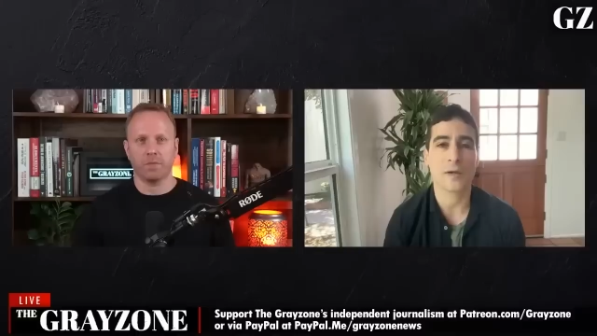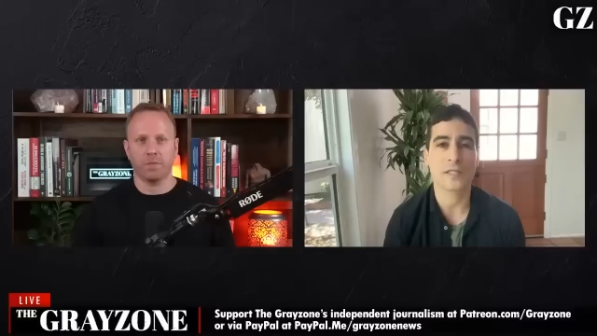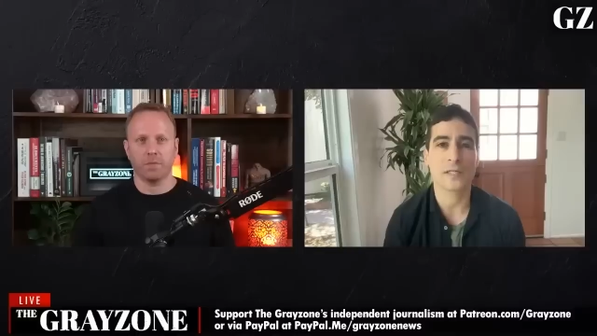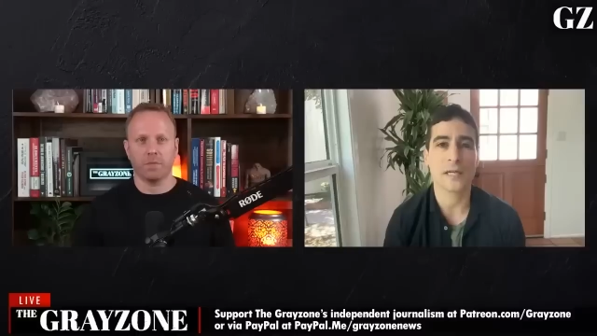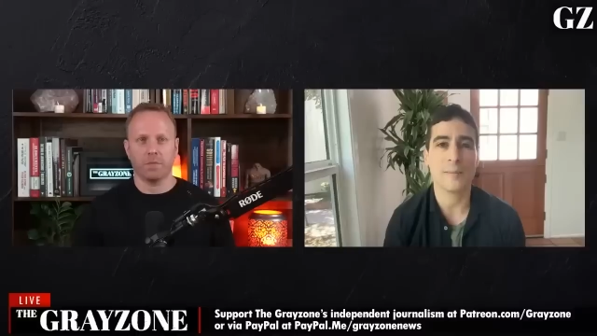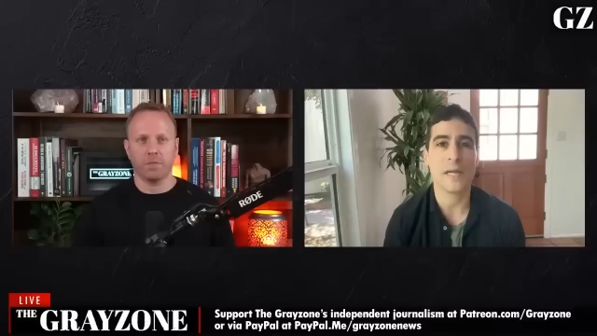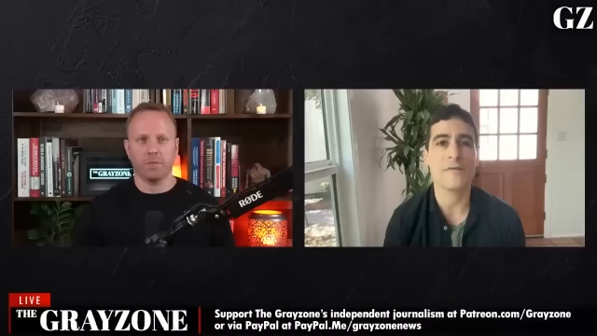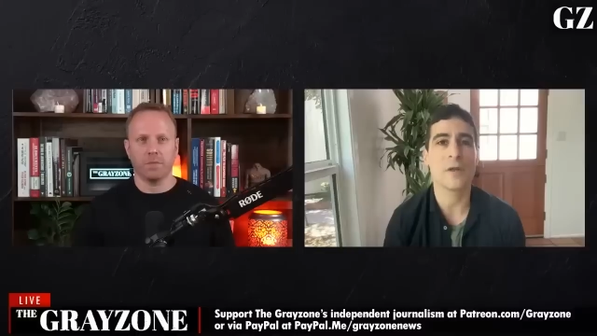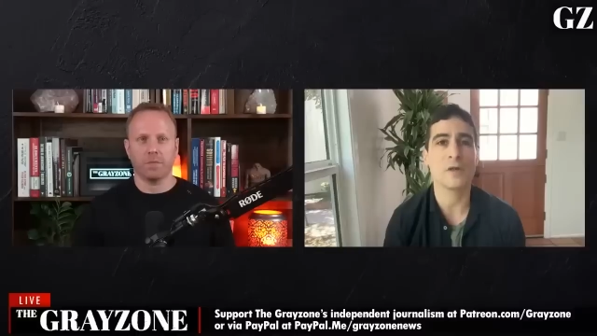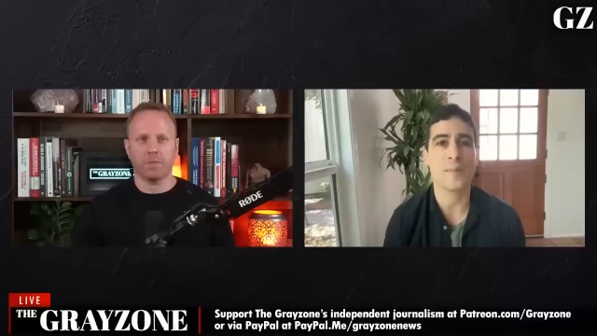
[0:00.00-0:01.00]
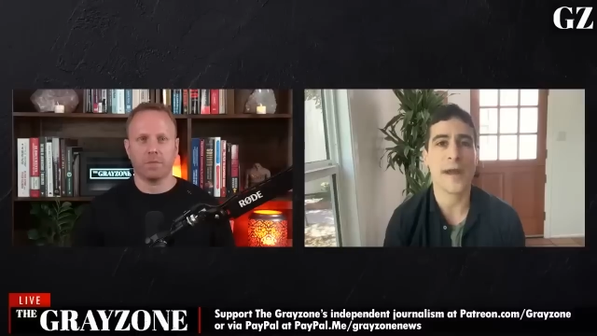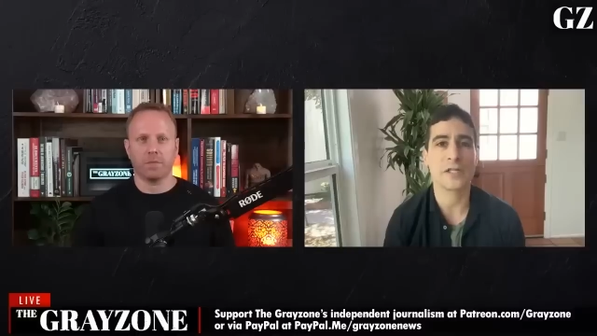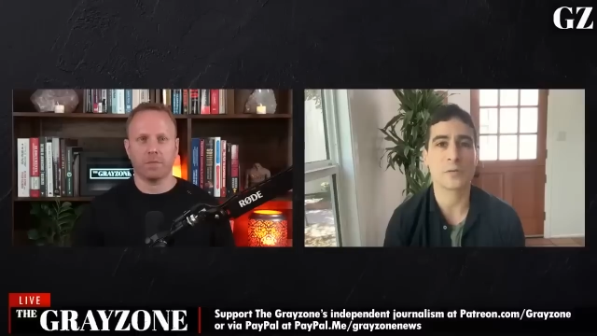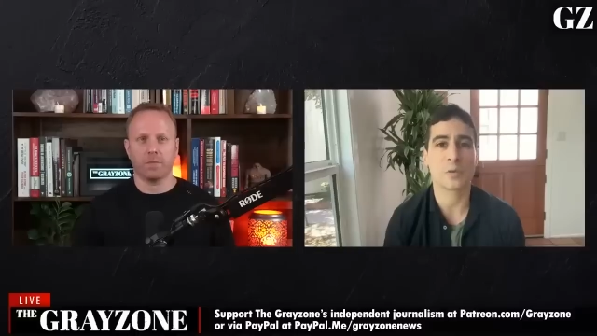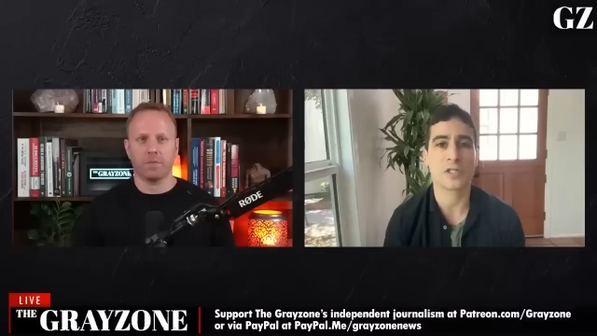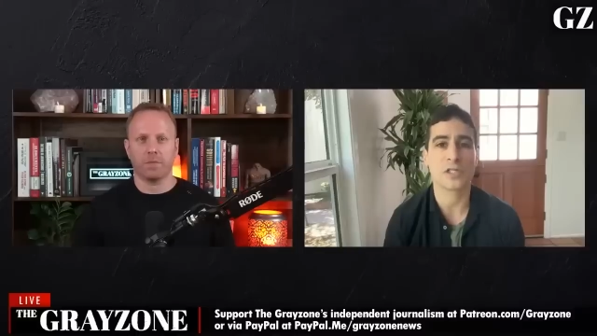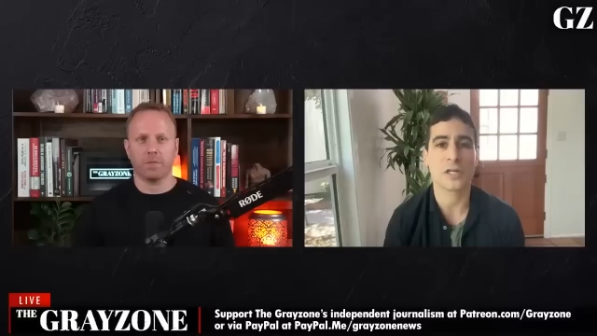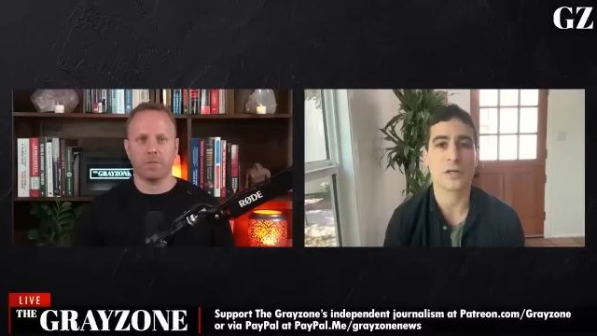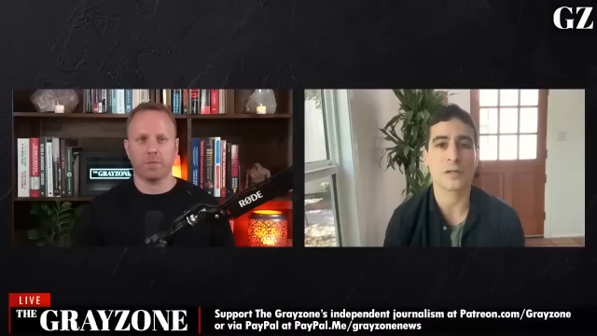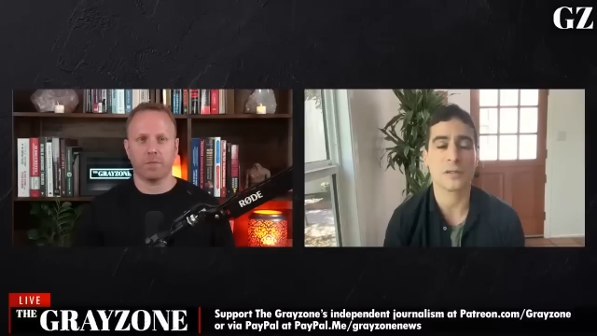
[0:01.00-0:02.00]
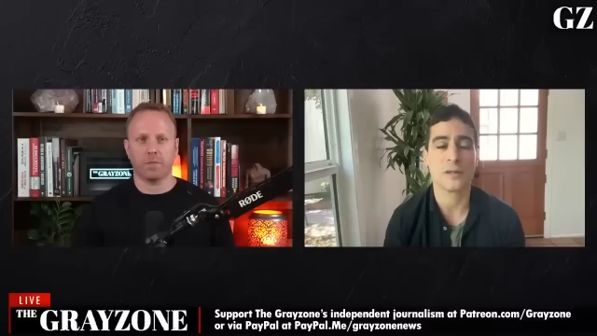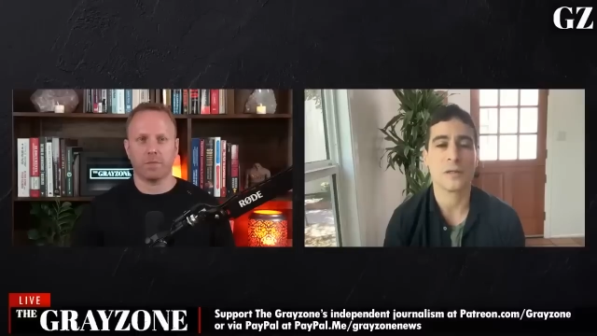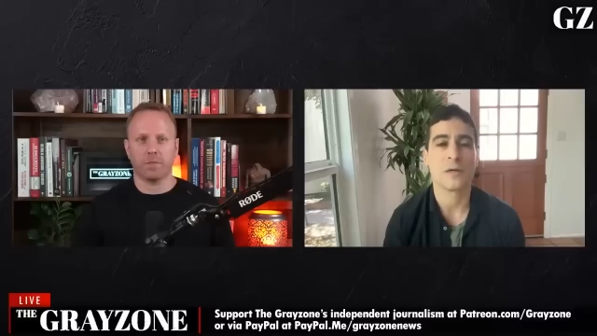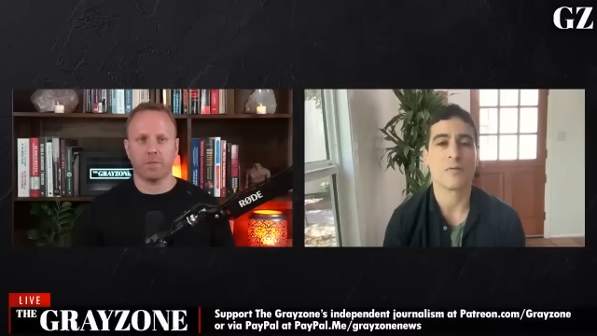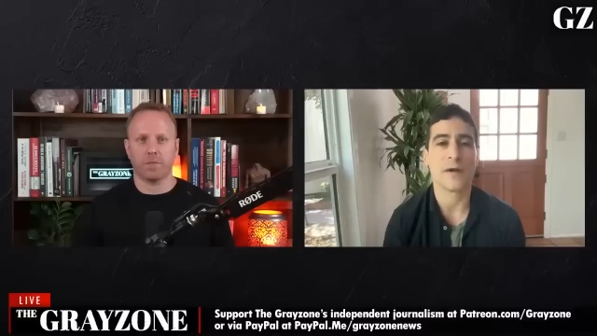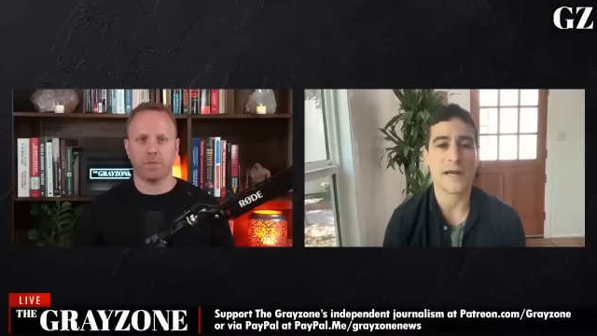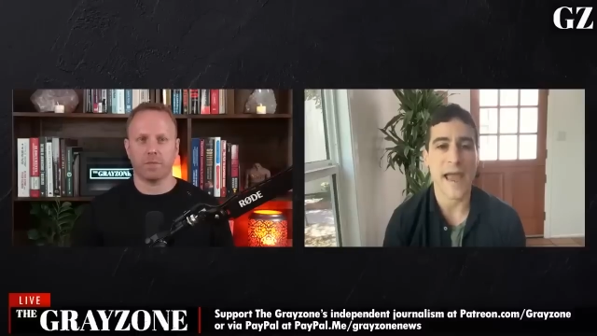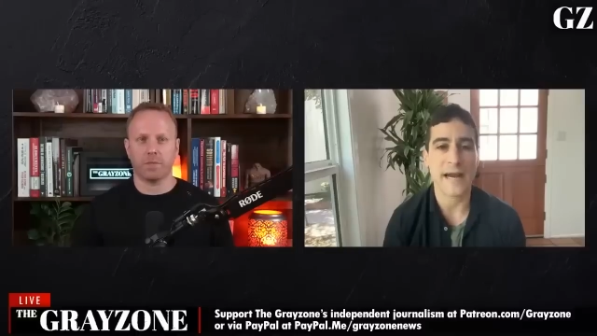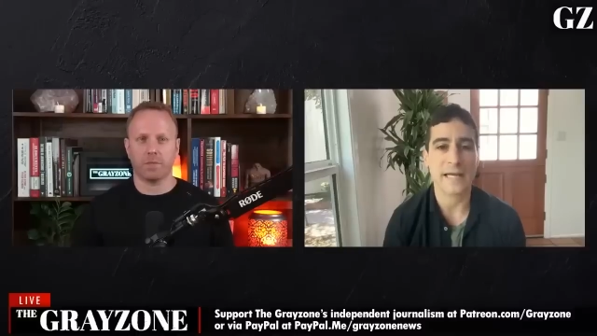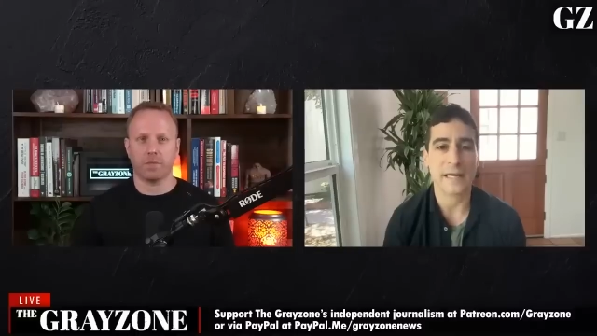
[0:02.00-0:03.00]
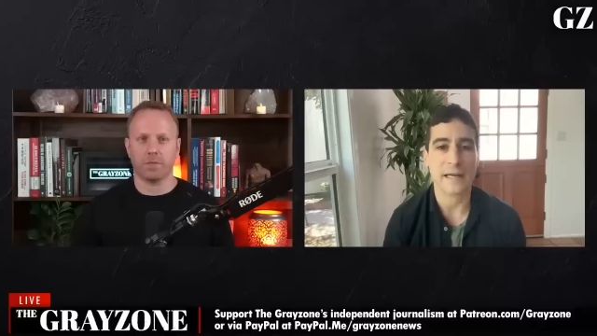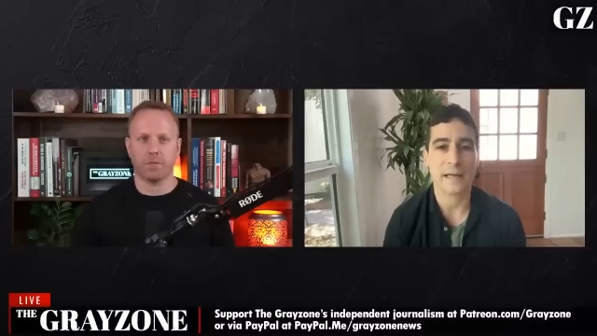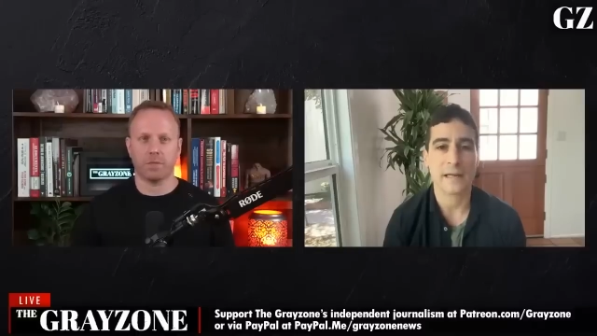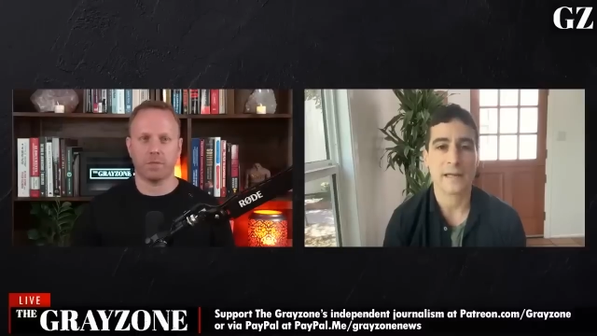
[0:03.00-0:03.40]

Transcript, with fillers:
Speaker 1: recently, but even those pages were still redacted.